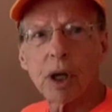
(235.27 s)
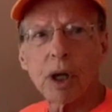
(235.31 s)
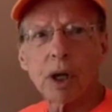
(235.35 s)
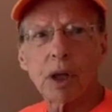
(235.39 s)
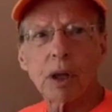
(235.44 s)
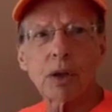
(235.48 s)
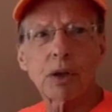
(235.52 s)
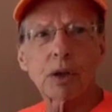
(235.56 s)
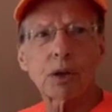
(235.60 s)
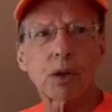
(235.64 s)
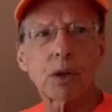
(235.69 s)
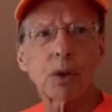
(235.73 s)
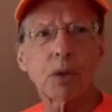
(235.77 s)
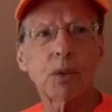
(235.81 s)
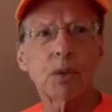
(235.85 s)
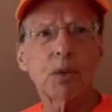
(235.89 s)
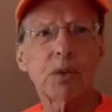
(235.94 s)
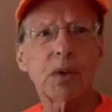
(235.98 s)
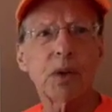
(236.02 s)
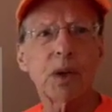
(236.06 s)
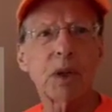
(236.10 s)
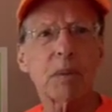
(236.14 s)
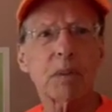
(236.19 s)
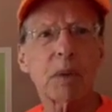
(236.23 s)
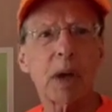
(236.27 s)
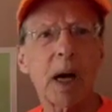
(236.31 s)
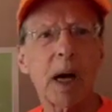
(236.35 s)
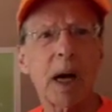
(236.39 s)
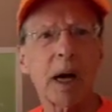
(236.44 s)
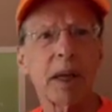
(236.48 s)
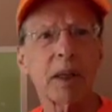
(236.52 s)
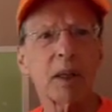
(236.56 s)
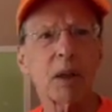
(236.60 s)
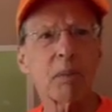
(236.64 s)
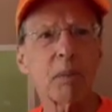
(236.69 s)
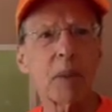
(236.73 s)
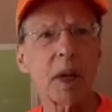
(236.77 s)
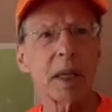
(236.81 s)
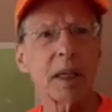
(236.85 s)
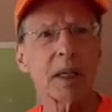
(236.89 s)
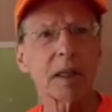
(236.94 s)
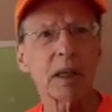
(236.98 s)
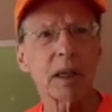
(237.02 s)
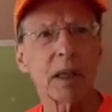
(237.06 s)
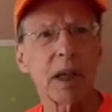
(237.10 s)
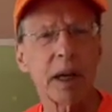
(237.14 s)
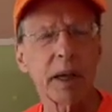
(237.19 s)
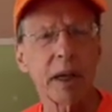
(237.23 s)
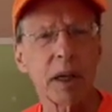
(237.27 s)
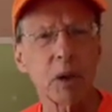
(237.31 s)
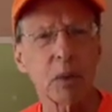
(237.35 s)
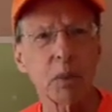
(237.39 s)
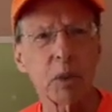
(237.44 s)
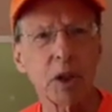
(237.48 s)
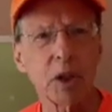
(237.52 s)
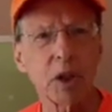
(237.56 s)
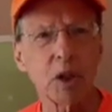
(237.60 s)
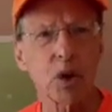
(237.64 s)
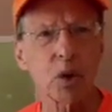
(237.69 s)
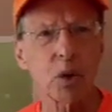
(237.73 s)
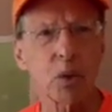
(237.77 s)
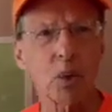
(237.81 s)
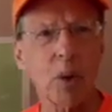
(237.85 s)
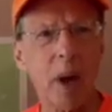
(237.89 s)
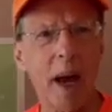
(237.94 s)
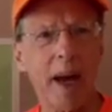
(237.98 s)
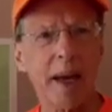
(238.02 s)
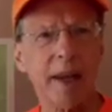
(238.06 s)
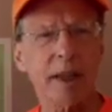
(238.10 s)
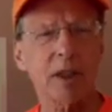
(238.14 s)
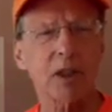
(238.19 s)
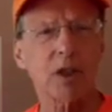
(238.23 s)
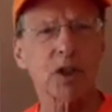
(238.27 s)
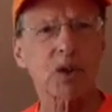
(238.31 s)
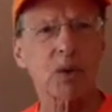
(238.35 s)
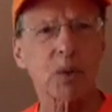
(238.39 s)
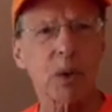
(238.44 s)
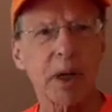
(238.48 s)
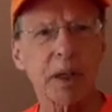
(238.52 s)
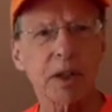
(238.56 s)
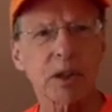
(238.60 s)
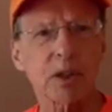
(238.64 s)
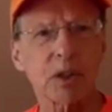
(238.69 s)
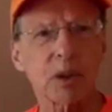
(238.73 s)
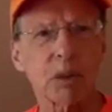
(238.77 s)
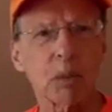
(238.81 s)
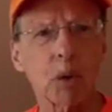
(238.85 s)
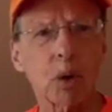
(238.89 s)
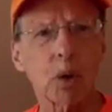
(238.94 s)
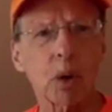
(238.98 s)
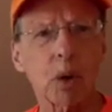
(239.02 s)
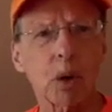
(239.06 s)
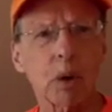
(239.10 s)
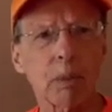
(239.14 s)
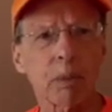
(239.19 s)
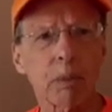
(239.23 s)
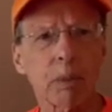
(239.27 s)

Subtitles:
the 2 feet behind the baseline at which your racket strikes the ball.